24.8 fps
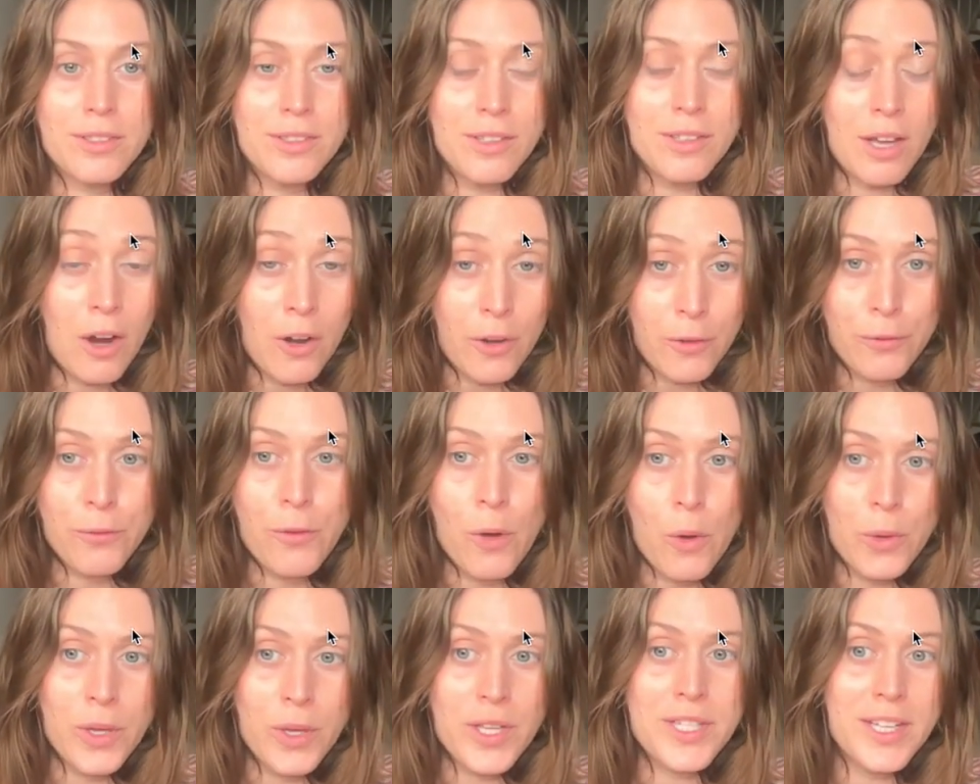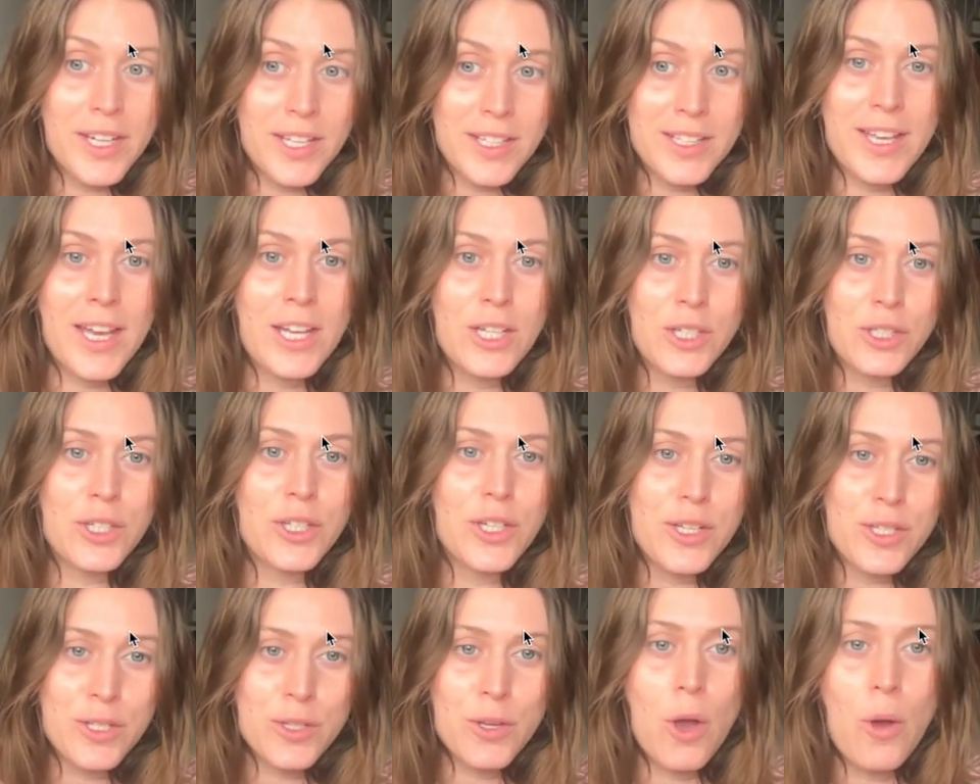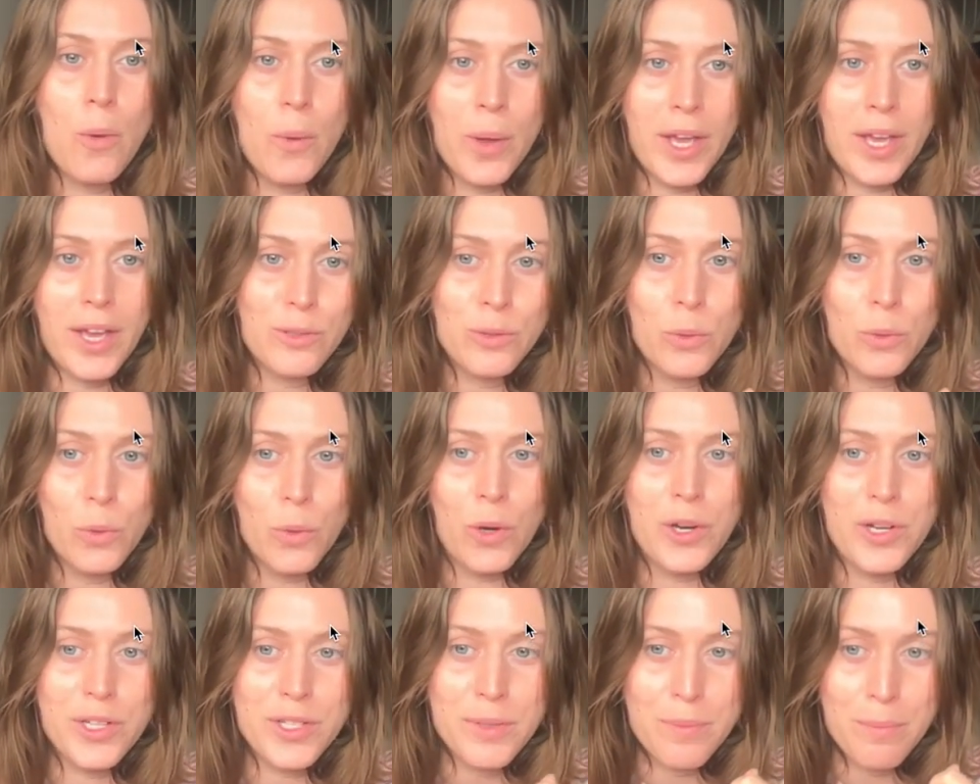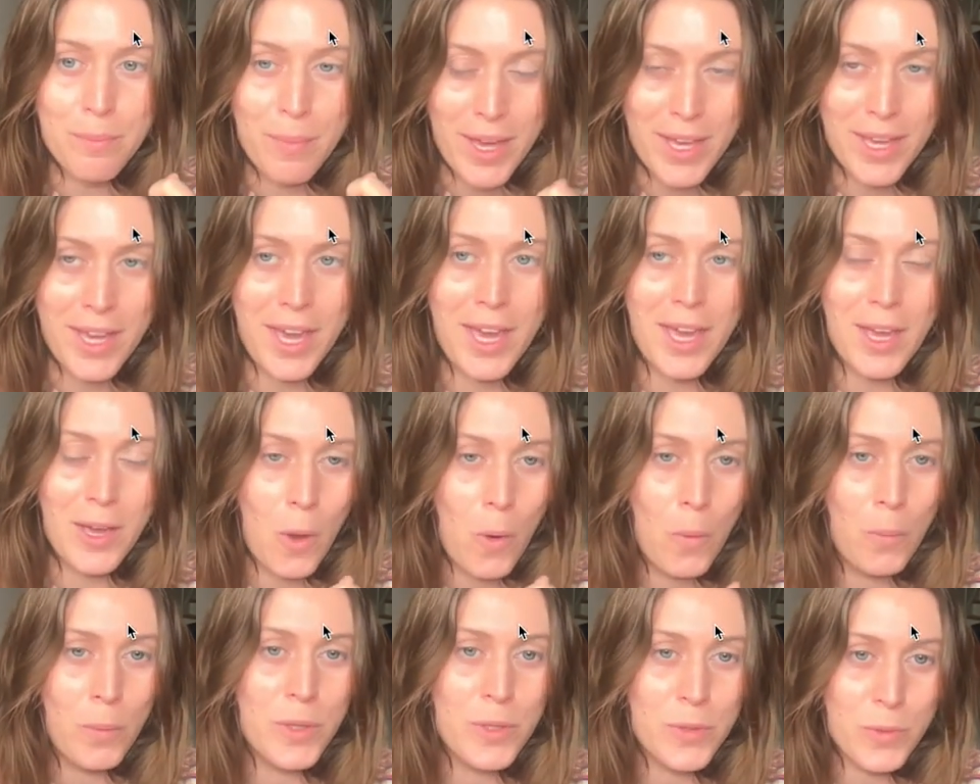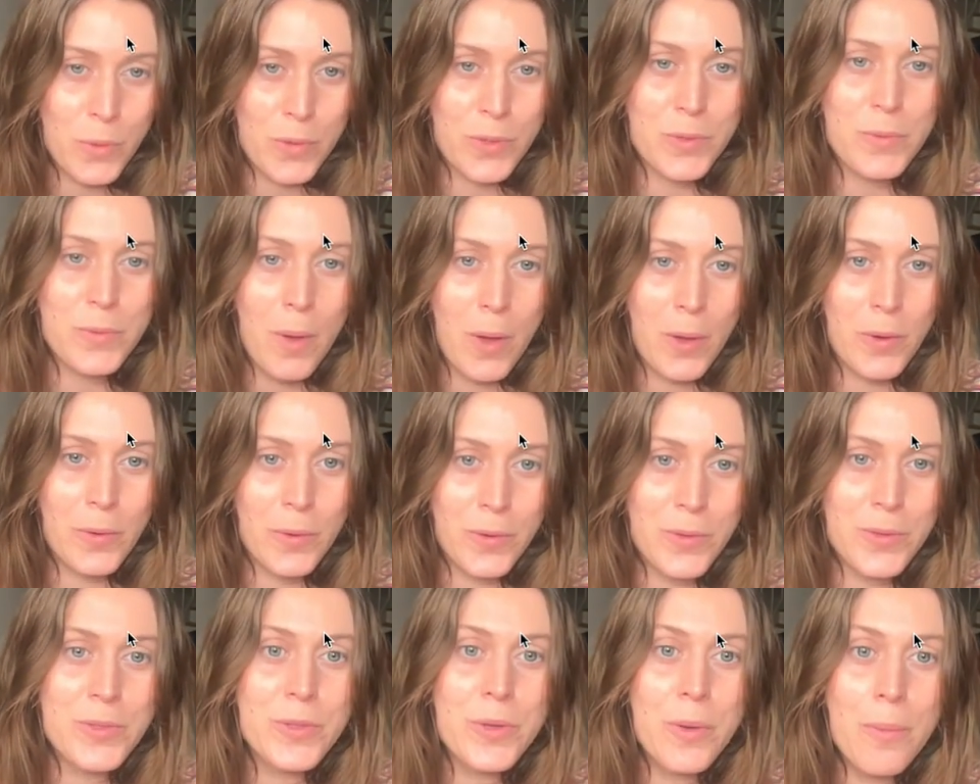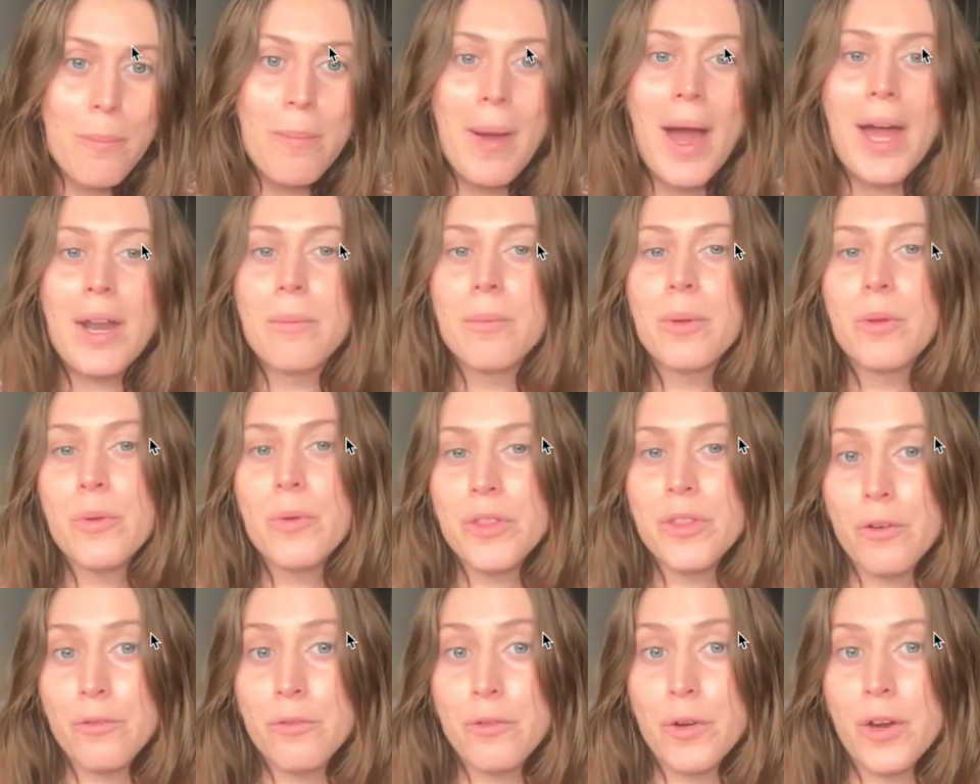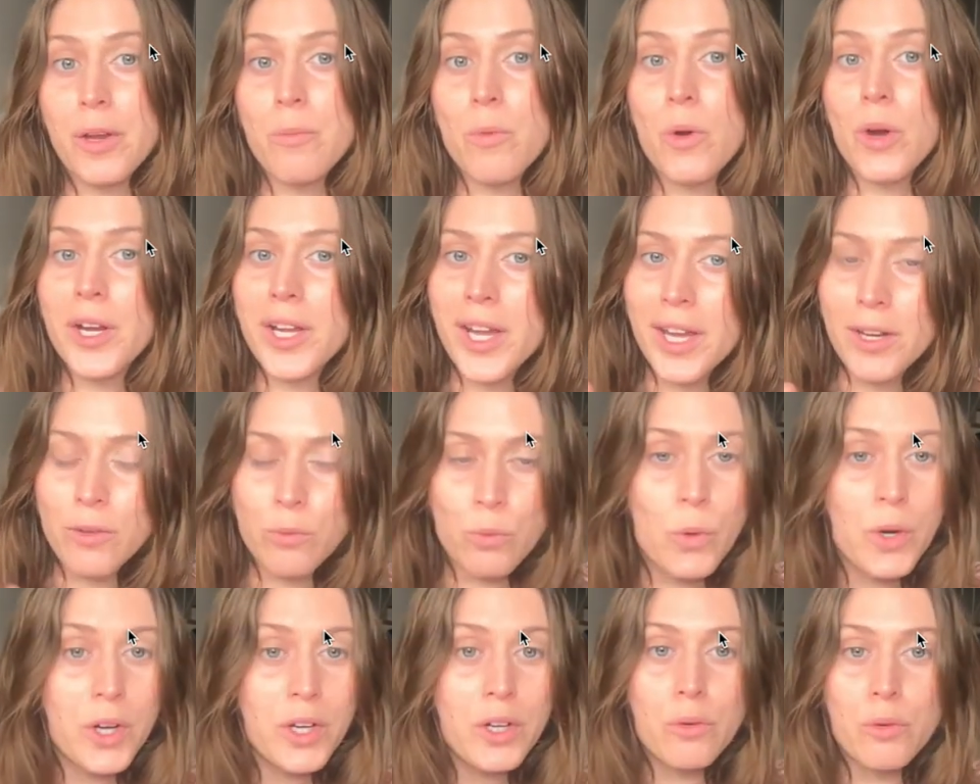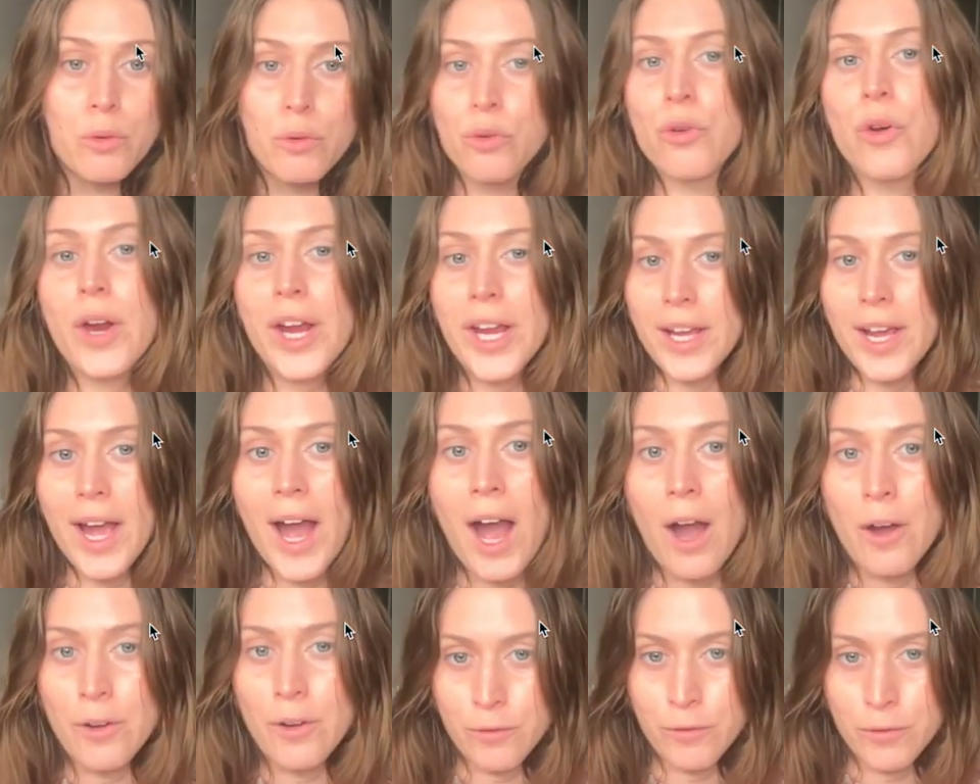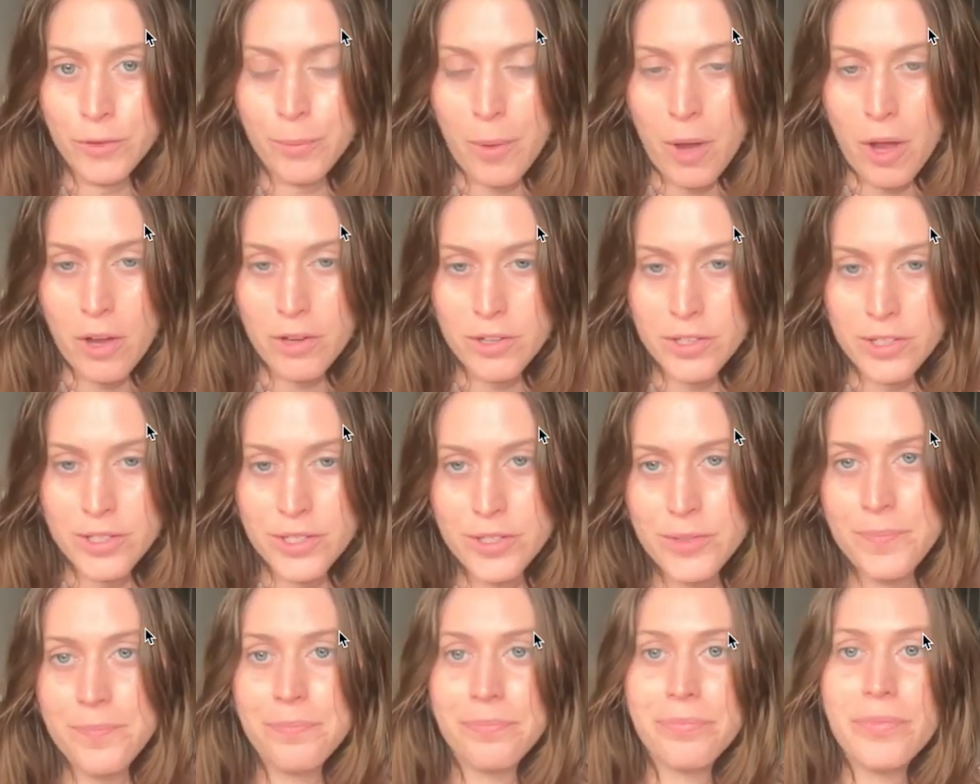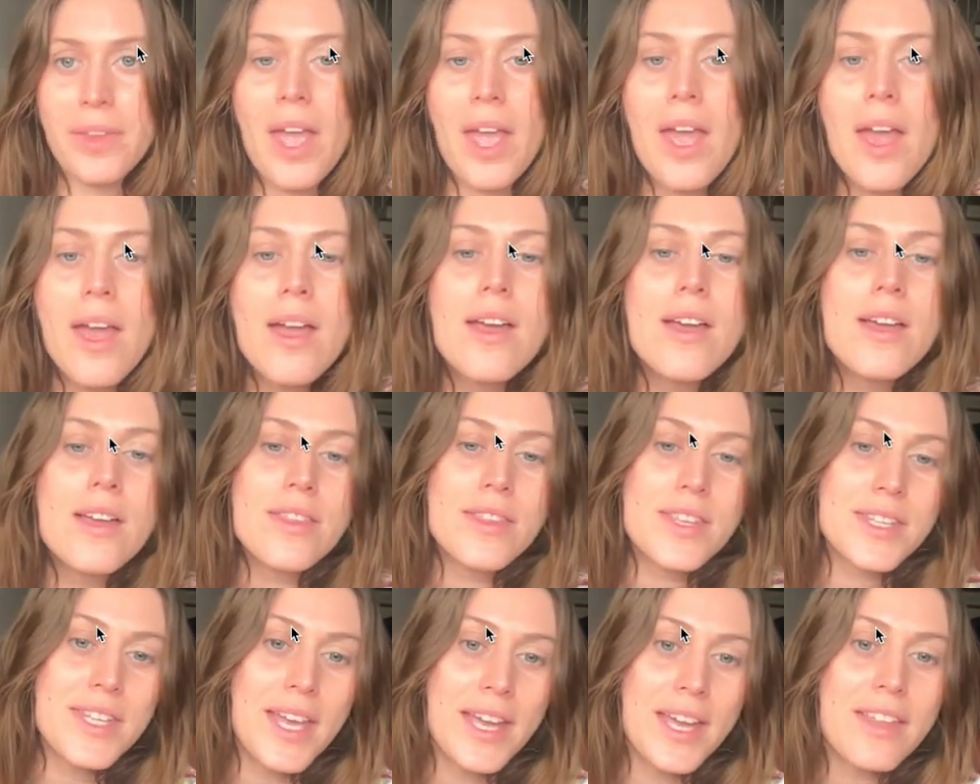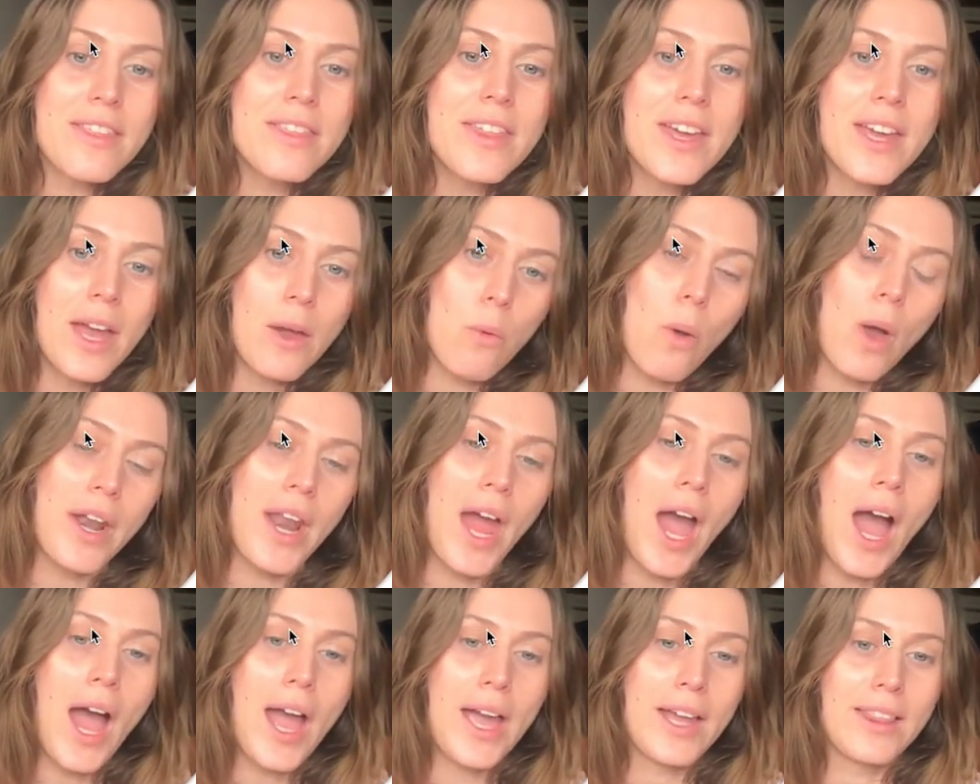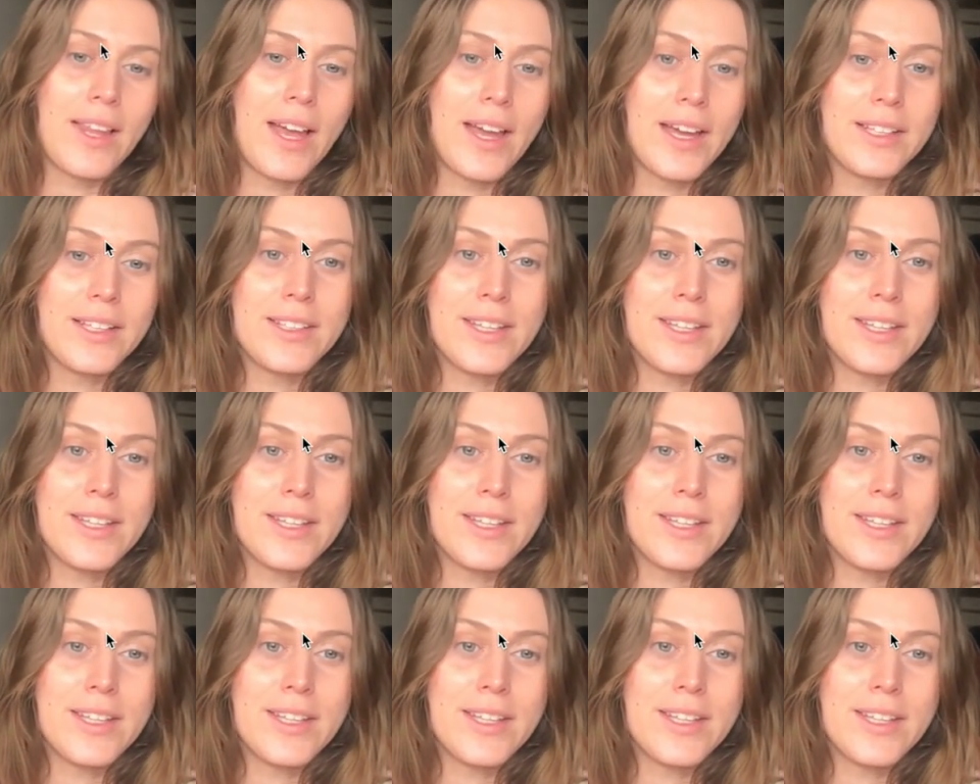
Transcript: our focus and attention is going towards making open source models compatible with our framework and work great out of the box. The second thing I want to highlight